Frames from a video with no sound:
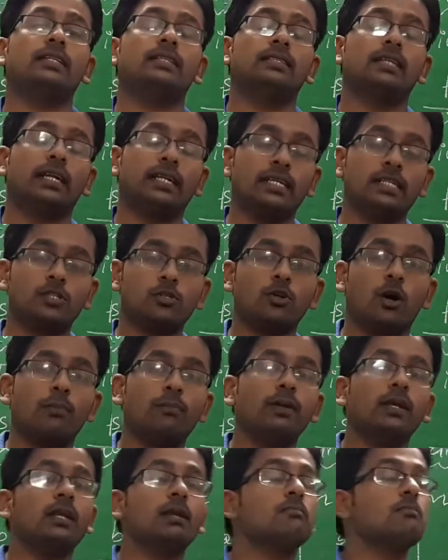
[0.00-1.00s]
that is
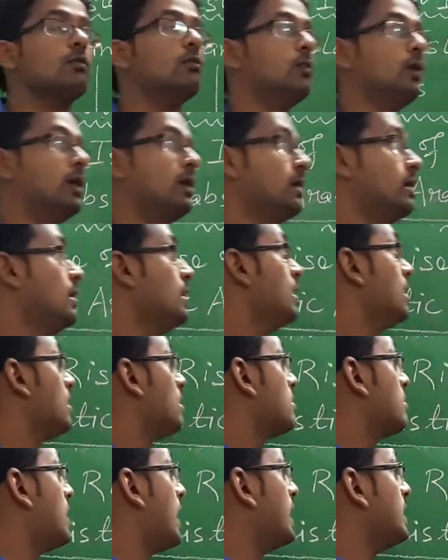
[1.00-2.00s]
topic number
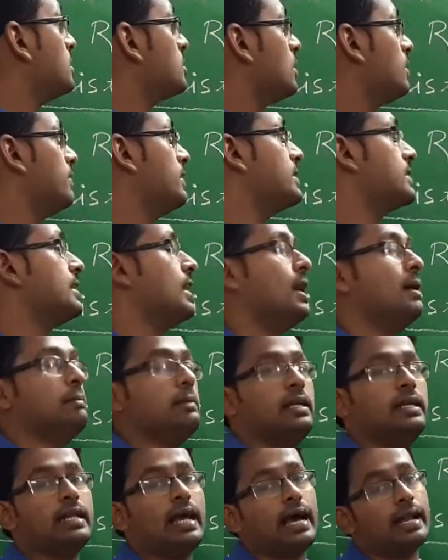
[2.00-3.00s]
1, rise of Islam
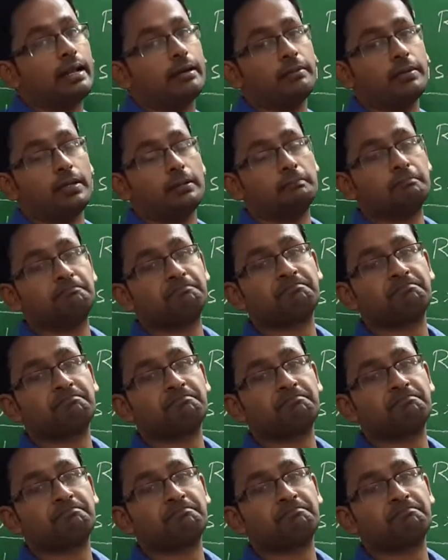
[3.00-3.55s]
in Arabia.